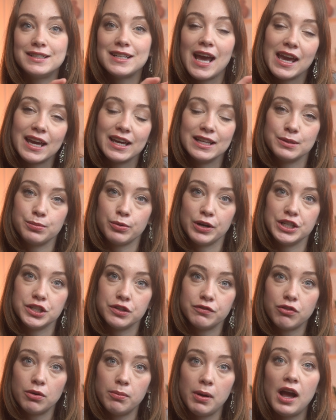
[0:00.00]
take
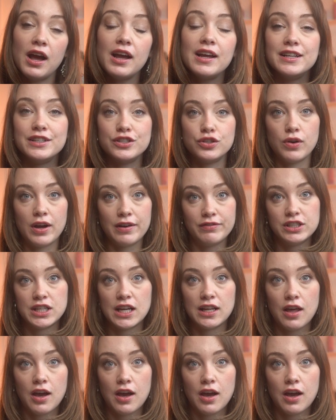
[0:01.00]
inspiration from her into your everyday